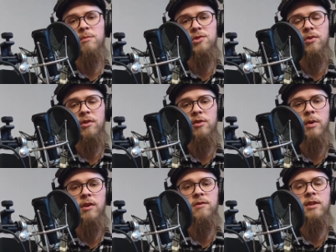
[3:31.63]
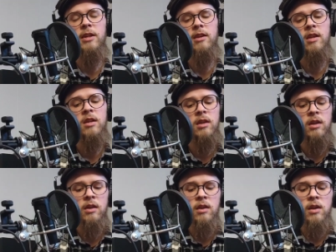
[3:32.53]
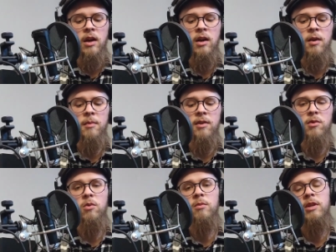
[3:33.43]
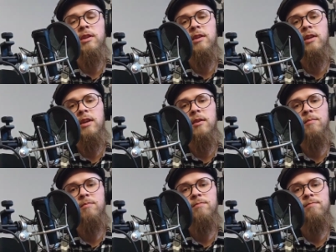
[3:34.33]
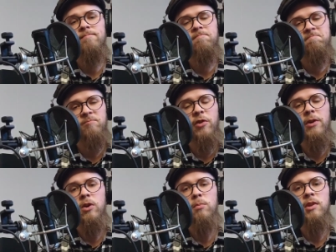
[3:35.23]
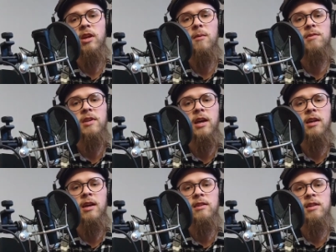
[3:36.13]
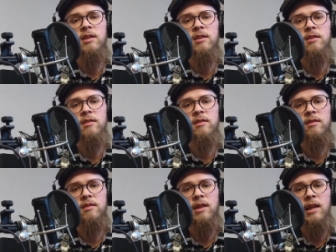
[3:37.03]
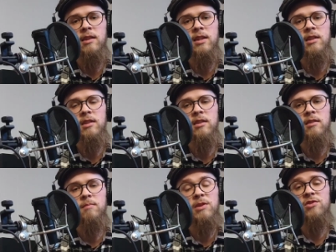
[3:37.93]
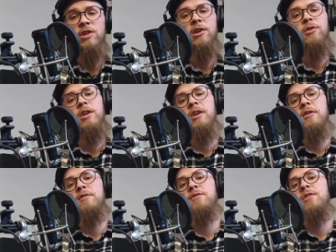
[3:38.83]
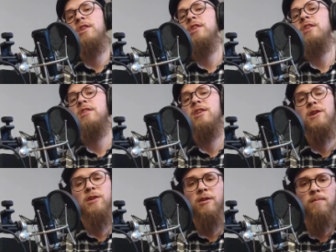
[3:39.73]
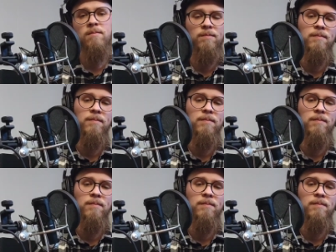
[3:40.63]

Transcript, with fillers: I'm sure you may have seen it um, of a woman um, very openly upset at the at the misgendering of the killer.